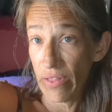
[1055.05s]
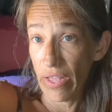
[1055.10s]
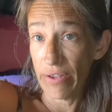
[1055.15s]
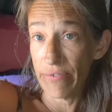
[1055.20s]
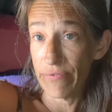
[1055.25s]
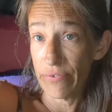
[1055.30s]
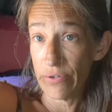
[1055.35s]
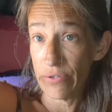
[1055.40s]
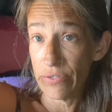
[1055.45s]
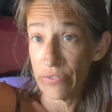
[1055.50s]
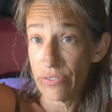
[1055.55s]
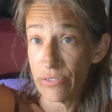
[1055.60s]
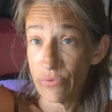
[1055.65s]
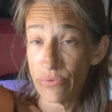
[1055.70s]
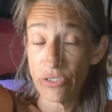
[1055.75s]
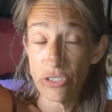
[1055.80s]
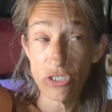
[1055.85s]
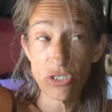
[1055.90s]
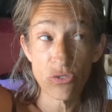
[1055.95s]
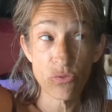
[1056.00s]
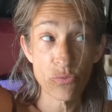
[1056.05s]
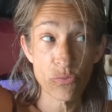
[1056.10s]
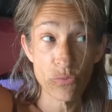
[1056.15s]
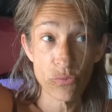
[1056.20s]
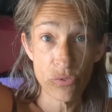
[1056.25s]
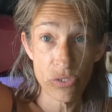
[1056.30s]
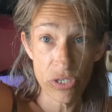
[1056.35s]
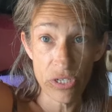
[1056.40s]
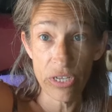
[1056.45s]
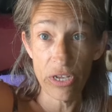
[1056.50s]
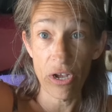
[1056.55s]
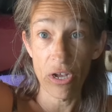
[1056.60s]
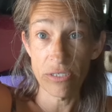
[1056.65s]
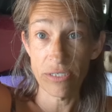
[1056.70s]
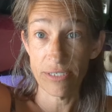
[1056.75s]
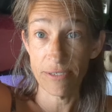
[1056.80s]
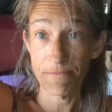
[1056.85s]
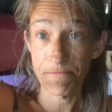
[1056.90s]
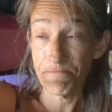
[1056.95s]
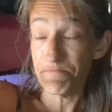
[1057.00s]
lifers, which is really
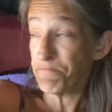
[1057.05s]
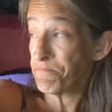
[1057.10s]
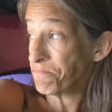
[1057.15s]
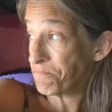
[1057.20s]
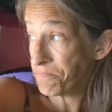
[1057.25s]
awesome.